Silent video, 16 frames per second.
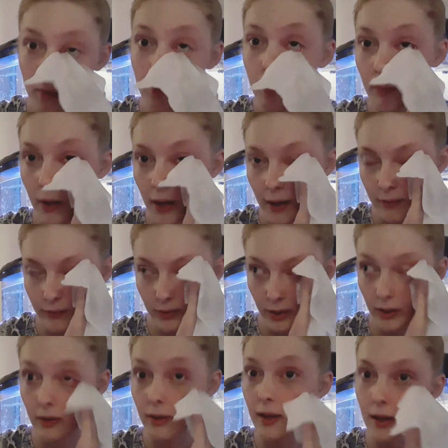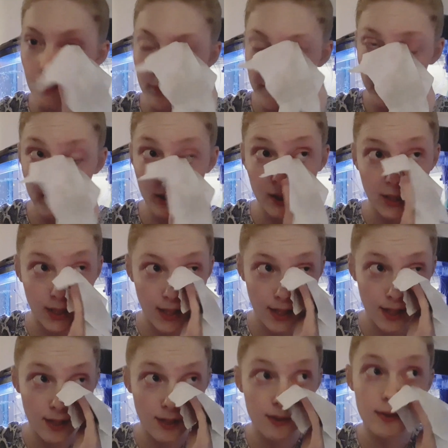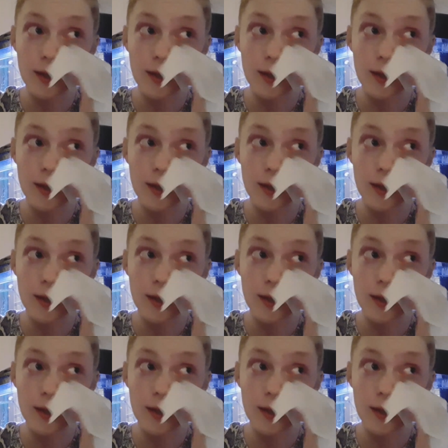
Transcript: with whatever the hamster needs